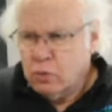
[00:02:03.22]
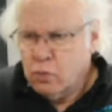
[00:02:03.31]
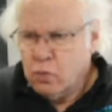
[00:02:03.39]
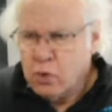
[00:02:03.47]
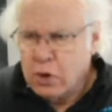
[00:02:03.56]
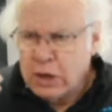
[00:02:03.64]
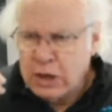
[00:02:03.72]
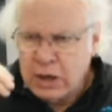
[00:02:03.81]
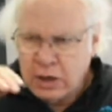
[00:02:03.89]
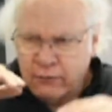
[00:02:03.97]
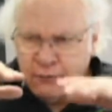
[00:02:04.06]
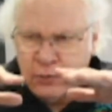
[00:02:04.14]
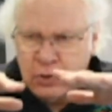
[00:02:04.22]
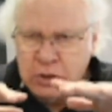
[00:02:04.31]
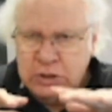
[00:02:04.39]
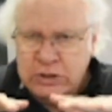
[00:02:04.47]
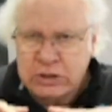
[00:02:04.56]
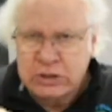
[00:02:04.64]
working at a very
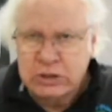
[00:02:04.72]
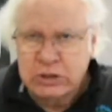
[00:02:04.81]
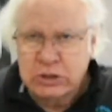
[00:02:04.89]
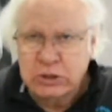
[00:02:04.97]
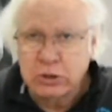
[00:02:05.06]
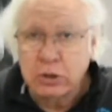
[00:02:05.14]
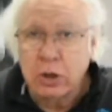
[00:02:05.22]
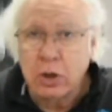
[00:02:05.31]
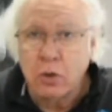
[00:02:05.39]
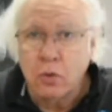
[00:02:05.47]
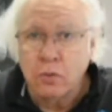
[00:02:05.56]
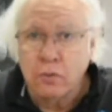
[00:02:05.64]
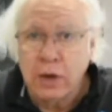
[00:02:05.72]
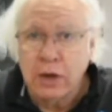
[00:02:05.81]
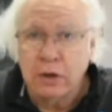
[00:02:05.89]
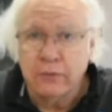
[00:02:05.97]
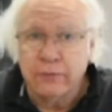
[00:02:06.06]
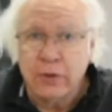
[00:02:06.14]
slow
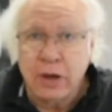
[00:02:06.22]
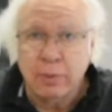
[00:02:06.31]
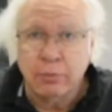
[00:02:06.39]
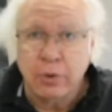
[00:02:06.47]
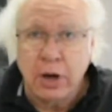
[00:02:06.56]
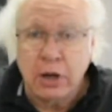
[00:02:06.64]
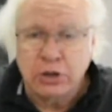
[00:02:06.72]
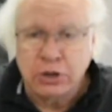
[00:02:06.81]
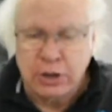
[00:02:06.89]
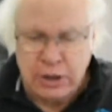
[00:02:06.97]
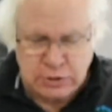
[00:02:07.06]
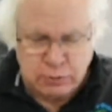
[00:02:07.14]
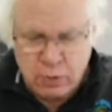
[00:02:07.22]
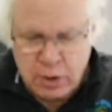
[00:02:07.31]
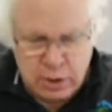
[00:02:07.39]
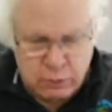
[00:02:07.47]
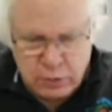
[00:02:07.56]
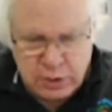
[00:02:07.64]
rate of vibration. That's
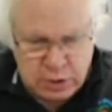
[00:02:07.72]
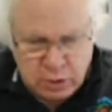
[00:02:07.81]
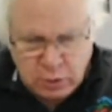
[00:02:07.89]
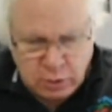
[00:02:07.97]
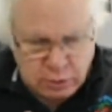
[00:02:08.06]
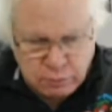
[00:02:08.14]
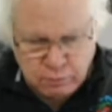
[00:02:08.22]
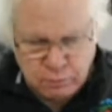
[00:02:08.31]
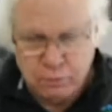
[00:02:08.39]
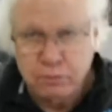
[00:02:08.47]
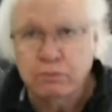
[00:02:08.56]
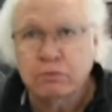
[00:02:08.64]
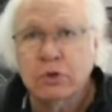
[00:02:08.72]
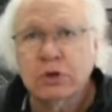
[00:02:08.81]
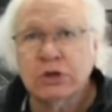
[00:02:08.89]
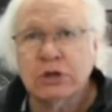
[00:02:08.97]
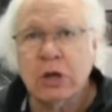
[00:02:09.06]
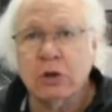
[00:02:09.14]
why we are
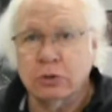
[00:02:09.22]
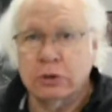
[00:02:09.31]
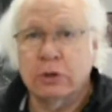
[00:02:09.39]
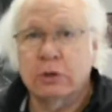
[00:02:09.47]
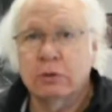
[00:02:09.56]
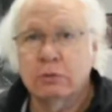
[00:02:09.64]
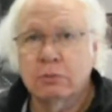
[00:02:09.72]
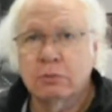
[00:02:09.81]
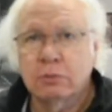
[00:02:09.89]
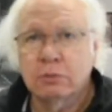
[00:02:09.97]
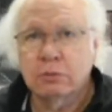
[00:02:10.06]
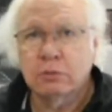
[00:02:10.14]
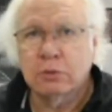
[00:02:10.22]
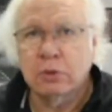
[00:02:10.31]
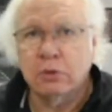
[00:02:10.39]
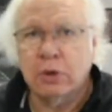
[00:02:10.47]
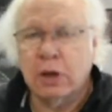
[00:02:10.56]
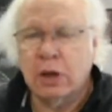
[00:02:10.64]
solid.
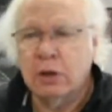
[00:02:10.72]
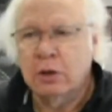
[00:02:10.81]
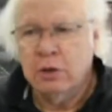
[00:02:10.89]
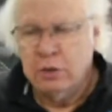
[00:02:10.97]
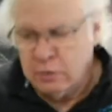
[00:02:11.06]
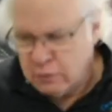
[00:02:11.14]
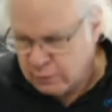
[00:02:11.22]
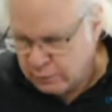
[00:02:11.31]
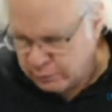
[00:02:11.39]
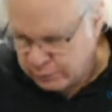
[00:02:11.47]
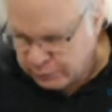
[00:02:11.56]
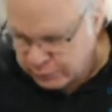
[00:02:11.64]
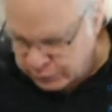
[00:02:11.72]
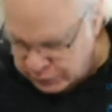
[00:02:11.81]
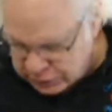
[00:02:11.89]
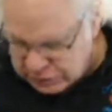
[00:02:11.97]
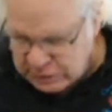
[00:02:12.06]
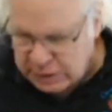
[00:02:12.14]
Okay?
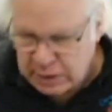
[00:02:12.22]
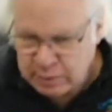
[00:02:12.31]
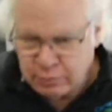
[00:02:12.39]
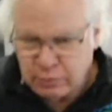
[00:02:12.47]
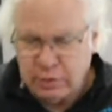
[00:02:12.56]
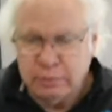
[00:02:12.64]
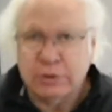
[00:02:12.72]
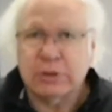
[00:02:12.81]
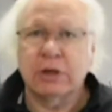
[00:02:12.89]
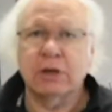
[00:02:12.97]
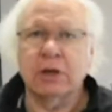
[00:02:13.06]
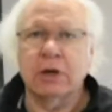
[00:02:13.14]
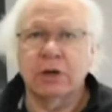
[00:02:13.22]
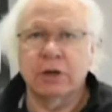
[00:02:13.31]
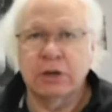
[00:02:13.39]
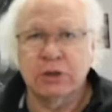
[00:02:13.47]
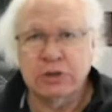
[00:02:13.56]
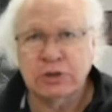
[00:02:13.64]
This table I'm sitting on
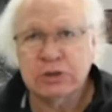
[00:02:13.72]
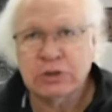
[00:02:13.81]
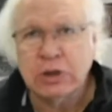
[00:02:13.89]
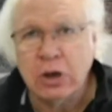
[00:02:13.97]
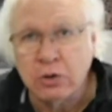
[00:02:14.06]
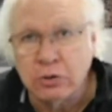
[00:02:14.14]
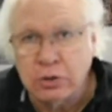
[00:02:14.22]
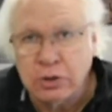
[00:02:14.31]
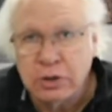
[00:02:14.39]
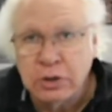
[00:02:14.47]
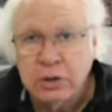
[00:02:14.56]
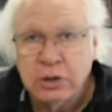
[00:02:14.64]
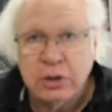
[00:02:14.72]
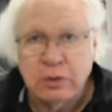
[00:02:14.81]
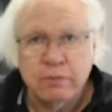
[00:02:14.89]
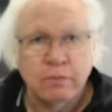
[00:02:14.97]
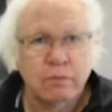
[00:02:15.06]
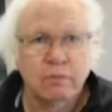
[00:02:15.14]
is solid.
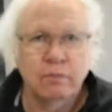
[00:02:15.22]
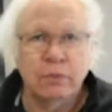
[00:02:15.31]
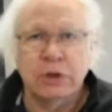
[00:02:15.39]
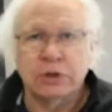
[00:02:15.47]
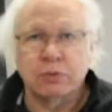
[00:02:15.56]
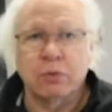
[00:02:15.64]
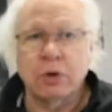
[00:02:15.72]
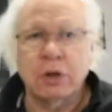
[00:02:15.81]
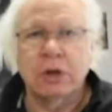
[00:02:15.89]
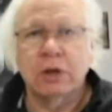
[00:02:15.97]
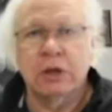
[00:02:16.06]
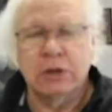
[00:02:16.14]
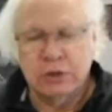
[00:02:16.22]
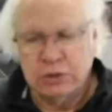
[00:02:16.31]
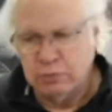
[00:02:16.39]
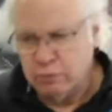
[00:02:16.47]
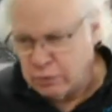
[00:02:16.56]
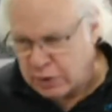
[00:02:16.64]
It's
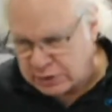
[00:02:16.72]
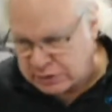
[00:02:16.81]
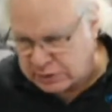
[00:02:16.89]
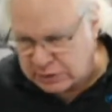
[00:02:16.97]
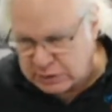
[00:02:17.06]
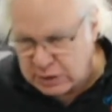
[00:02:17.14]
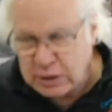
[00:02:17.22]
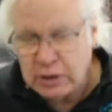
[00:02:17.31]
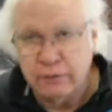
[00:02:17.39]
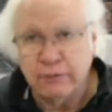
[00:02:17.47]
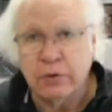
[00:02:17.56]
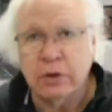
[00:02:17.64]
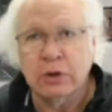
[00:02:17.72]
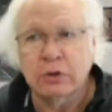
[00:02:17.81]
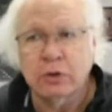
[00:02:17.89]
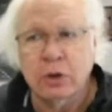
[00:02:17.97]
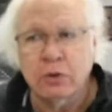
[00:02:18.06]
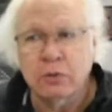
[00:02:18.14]
existing at a very
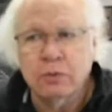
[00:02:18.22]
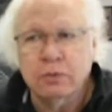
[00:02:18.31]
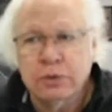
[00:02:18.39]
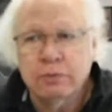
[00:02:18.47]
low